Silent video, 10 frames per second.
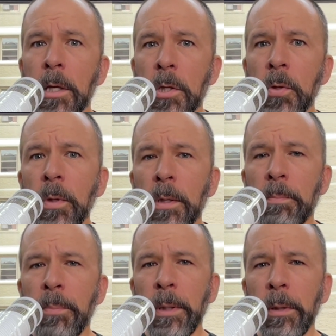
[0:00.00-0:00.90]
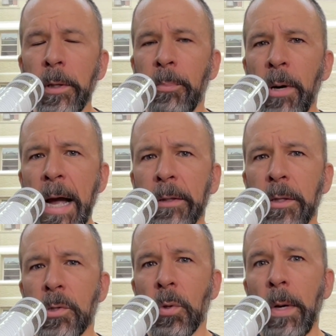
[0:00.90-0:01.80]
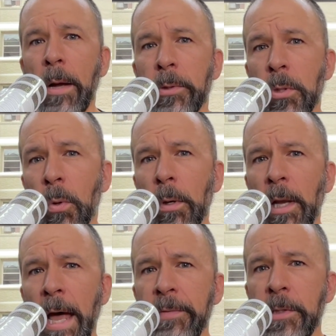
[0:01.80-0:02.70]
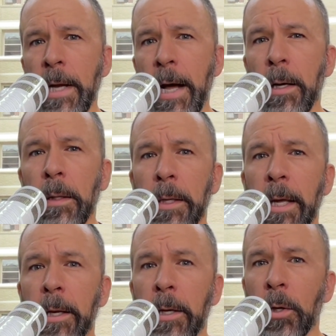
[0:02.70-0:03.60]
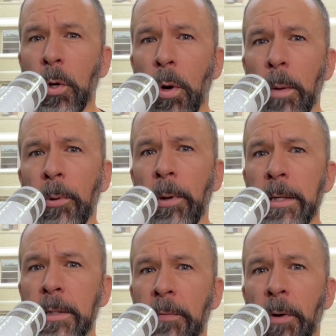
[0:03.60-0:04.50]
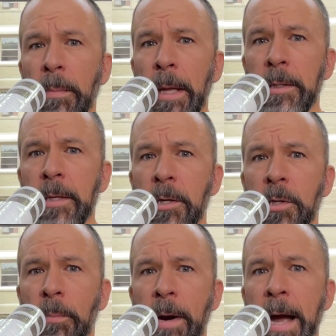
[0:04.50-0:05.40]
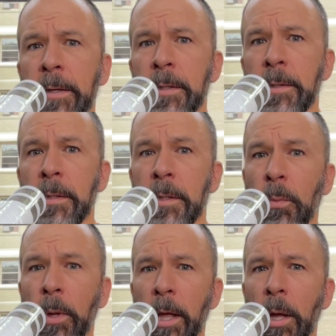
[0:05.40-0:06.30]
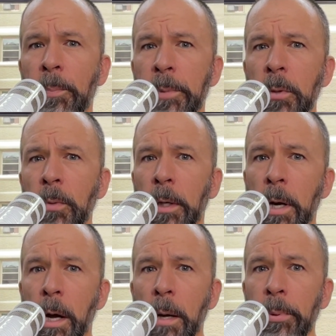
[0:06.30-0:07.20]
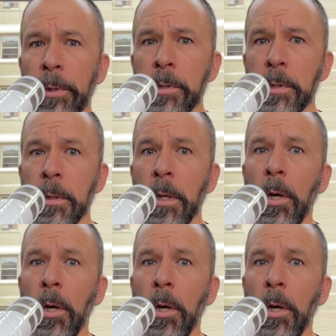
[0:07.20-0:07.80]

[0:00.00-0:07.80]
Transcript: you can build a practice around your lifestyle and incorporate different meditation practices that will help you accomplish